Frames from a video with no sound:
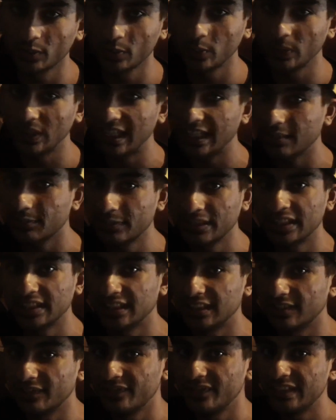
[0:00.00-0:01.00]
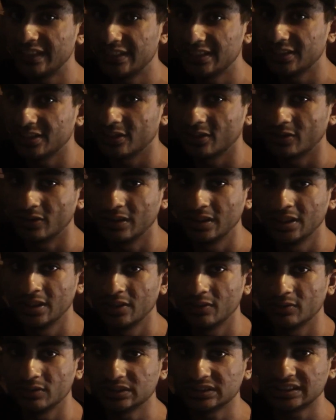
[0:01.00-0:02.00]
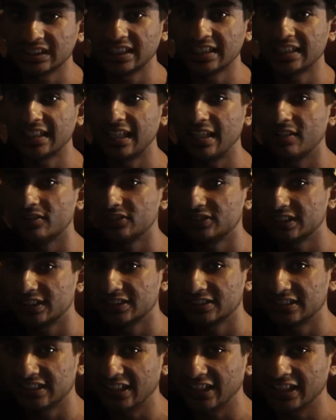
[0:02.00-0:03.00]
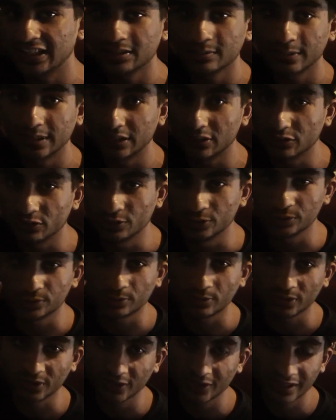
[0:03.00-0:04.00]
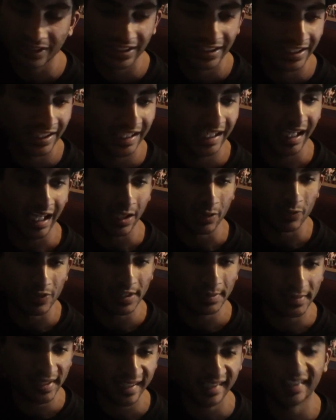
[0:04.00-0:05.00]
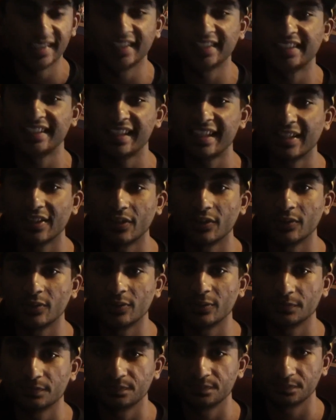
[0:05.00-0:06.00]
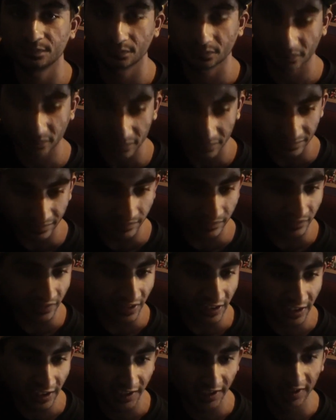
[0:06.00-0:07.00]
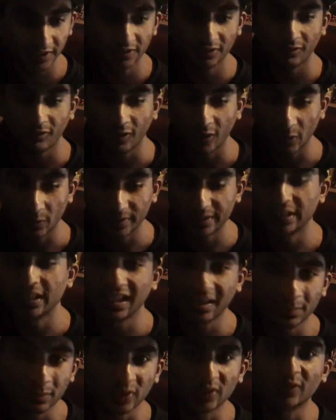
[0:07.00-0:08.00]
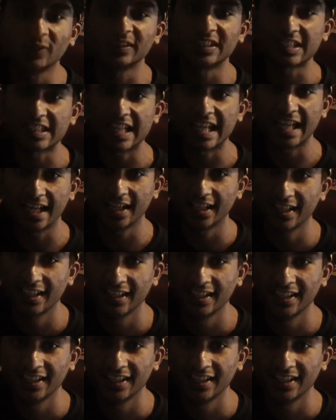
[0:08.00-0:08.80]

Uber Black Man in a video was saying how sexy anime dudes were. And we made an account, you know, re-uploading that.